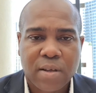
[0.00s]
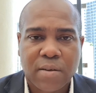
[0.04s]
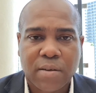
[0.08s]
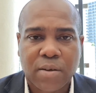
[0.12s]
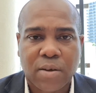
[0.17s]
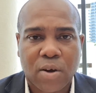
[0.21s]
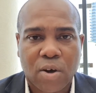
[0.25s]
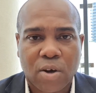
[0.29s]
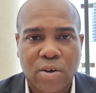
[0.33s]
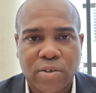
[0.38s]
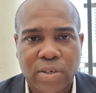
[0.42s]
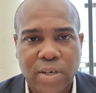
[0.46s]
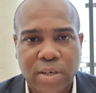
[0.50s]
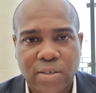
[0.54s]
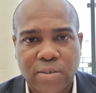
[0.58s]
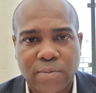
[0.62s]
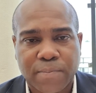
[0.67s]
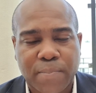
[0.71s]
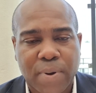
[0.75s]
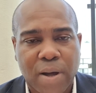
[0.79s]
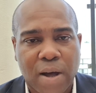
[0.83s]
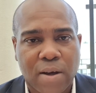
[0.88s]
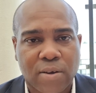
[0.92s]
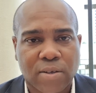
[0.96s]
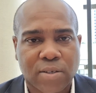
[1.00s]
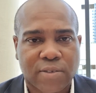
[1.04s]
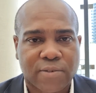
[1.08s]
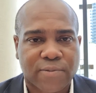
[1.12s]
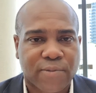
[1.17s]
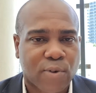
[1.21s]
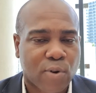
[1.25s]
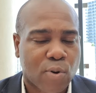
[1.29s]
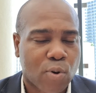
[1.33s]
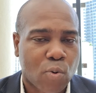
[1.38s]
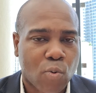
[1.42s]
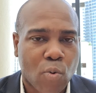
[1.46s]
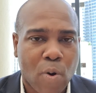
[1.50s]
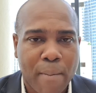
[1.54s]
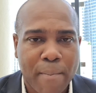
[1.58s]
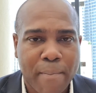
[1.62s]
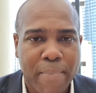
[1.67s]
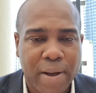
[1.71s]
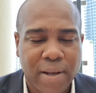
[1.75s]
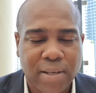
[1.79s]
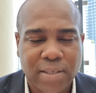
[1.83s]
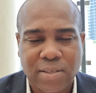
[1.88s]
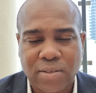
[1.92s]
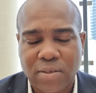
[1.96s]
£100 for one
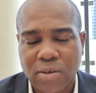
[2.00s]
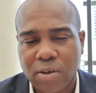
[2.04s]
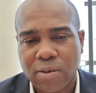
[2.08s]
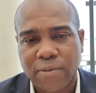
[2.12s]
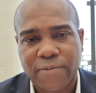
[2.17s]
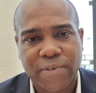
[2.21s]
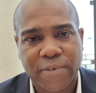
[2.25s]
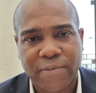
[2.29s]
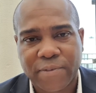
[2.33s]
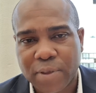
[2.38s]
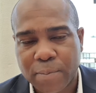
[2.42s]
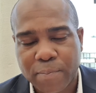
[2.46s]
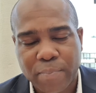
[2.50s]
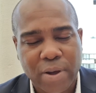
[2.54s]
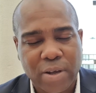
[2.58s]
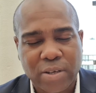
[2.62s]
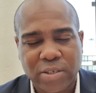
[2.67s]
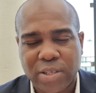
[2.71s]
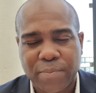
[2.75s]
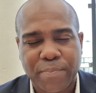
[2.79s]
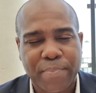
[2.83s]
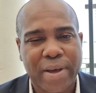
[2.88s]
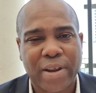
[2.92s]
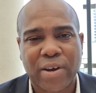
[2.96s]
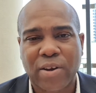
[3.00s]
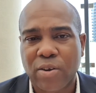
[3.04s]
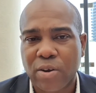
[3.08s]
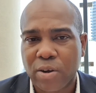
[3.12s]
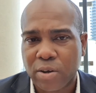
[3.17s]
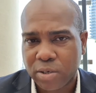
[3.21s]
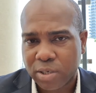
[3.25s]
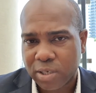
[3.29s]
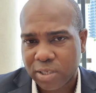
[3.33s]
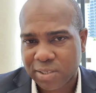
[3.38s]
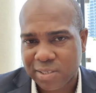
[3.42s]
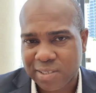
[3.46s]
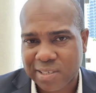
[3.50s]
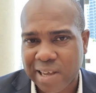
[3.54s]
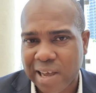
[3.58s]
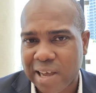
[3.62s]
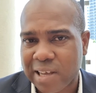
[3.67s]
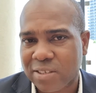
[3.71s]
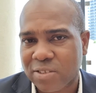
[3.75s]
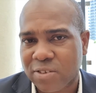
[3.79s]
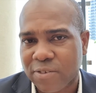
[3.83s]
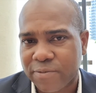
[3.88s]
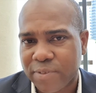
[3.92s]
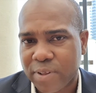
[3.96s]
person or £50, depending on the
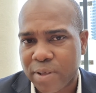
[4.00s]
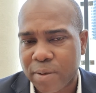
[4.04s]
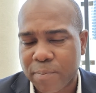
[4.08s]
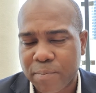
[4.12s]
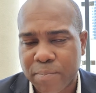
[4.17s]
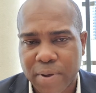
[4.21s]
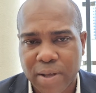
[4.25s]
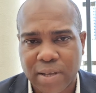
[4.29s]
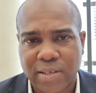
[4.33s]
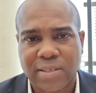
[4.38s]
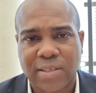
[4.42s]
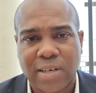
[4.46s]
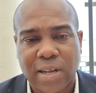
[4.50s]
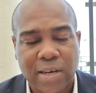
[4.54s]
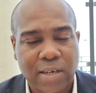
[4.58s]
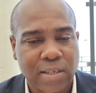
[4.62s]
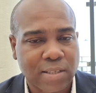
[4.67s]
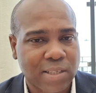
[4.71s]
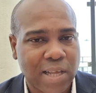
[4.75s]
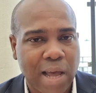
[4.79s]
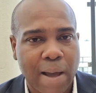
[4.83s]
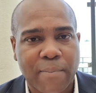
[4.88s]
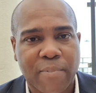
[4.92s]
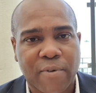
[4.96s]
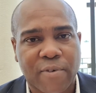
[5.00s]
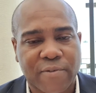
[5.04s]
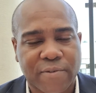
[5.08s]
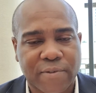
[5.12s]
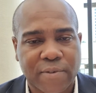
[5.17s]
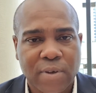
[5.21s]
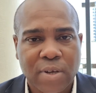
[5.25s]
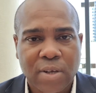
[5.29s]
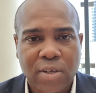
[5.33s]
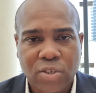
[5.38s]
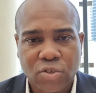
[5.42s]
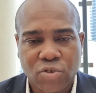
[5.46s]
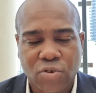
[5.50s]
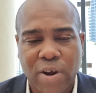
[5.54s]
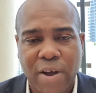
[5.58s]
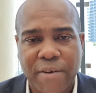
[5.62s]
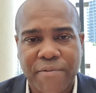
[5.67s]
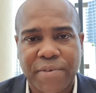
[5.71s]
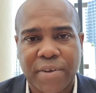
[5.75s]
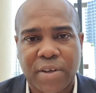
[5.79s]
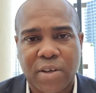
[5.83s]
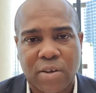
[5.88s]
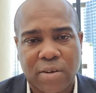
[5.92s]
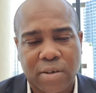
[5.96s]
size of the person and the type of
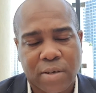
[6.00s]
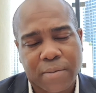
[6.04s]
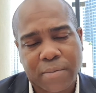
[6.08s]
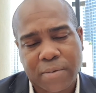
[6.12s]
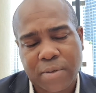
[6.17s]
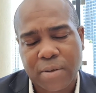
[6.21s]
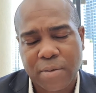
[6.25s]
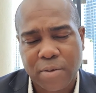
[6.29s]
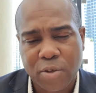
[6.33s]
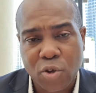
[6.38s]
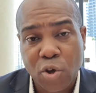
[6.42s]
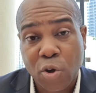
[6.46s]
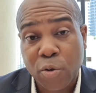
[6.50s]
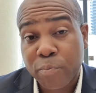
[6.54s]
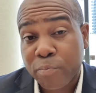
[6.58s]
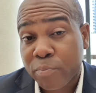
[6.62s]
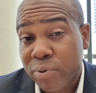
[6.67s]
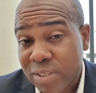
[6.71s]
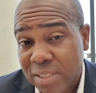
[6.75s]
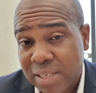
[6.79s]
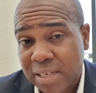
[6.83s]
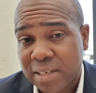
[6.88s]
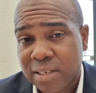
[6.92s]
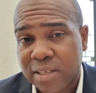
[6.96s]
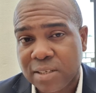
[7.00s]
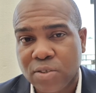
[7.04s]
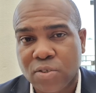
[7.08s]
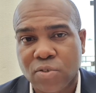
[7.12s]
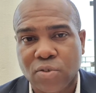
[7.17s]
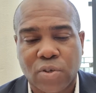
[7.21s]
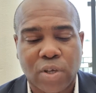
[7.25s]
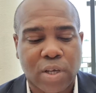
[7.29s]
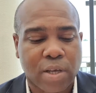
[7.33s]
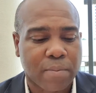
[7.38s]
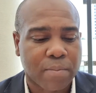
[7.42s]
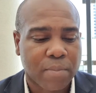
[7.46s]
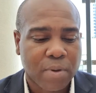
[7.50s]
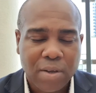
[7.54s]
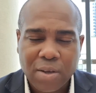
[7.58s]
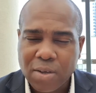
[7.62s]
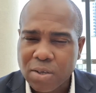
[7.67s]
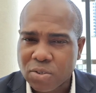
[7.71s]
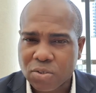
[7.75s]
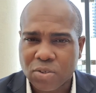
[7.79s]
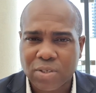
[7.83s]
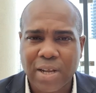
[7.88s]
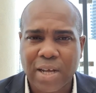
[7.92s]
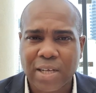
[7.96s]
traffic you're sending to him.
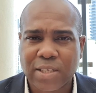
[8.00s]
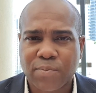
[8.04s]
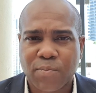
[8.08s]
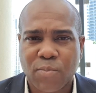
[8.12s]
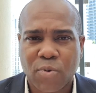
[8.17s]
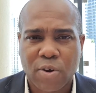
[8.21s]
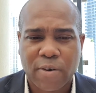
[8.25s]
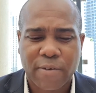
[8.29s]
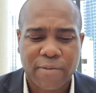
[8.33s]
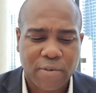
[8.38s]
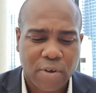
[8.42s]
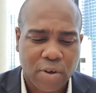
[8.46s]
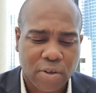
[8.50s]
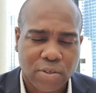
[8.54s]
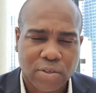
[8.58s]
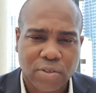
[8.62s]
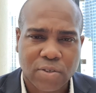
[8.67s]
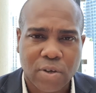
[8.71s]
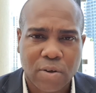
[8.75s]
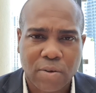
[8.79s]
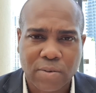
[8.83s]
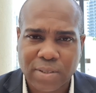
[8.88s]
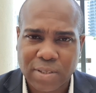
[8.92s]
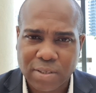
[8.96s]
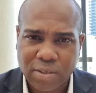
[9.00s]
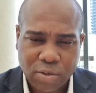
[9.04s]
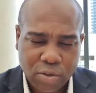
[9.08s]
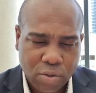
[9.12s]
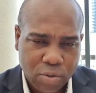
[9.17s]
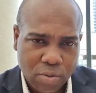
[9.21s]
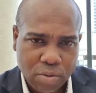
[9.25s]
So that's more of consulting.